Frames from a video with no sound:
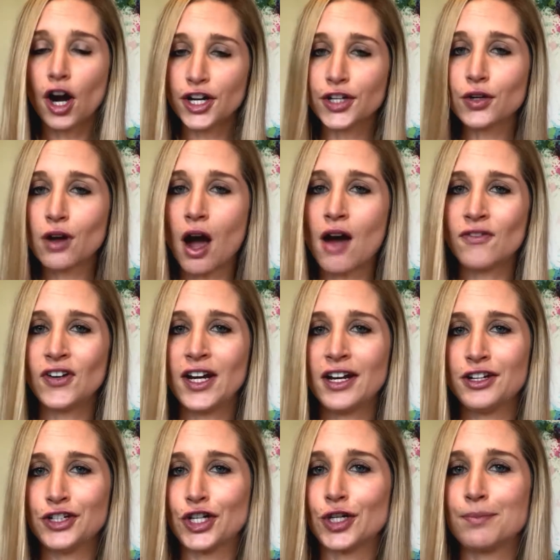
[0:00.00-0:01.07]
Are you confident
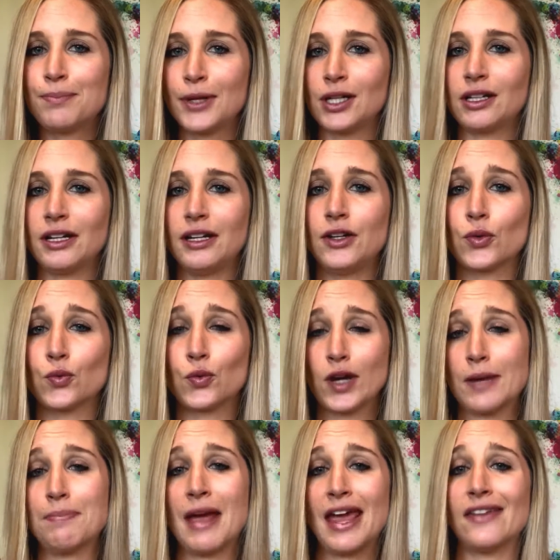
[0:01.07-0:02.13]
in your ability to
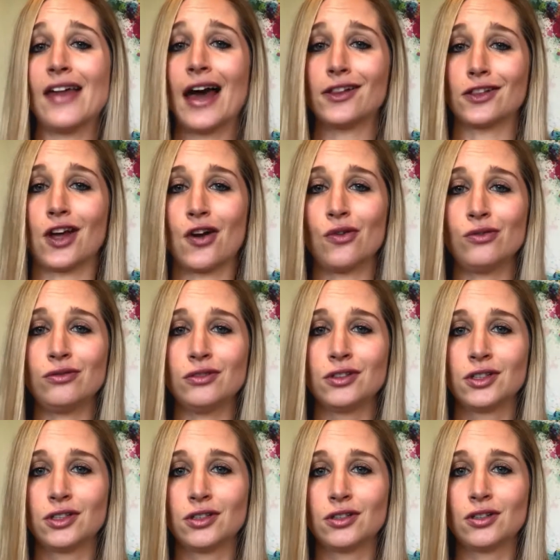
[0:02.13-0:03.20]
repay that loan?
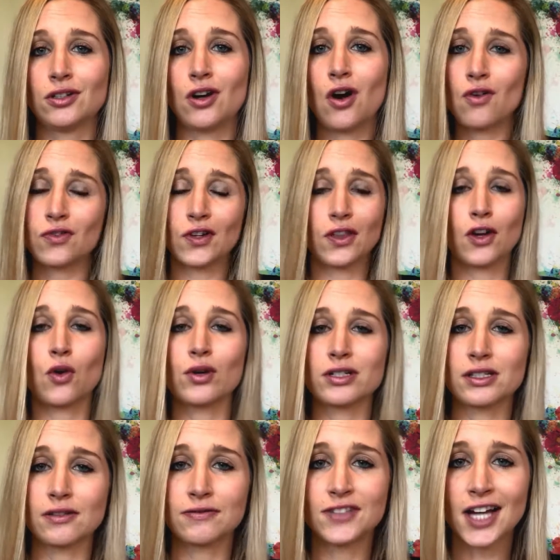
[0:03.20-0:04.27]
over the course of